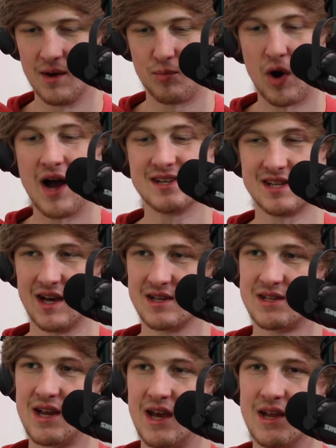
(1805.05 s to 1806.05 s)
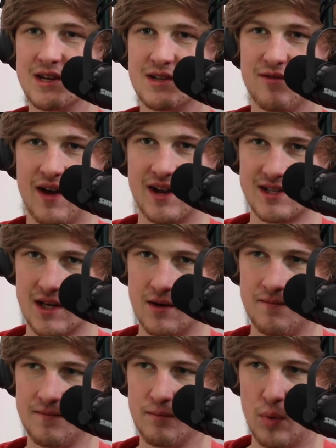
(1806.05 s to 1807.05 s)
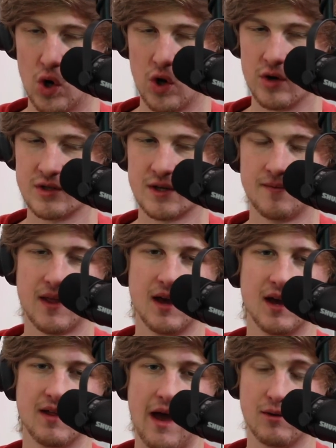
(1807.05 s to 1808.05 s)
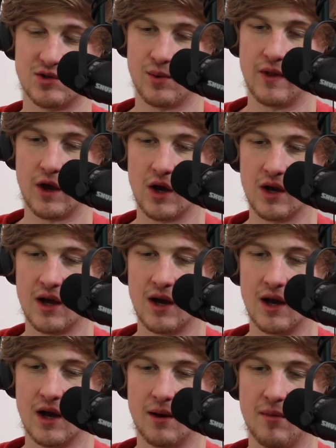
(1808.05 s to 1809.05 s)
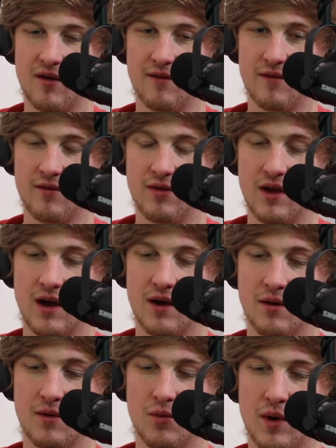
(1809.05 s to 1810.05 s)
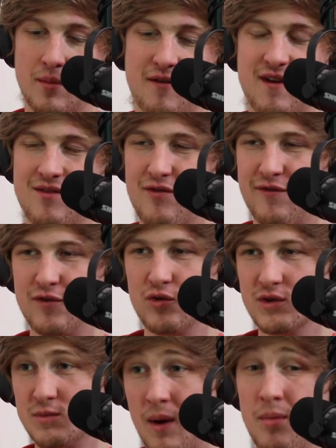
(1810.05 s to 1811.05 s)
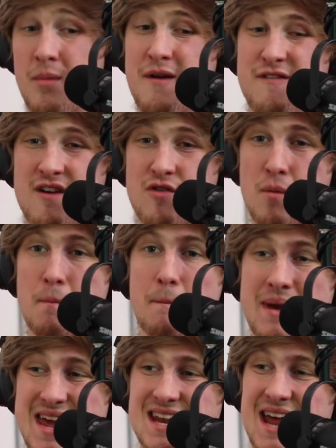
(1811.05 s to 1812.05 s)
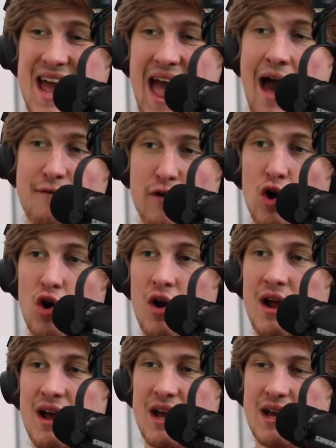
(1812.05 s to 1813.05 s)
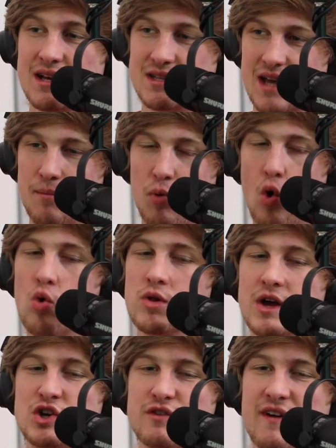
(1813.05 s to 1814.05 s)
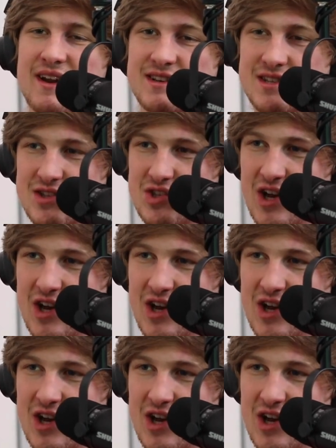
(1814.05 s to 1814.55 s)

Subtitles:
processed into venison burgers. That was really good. One of my favorite foods, probably my favorite meat ever, is a Polish venison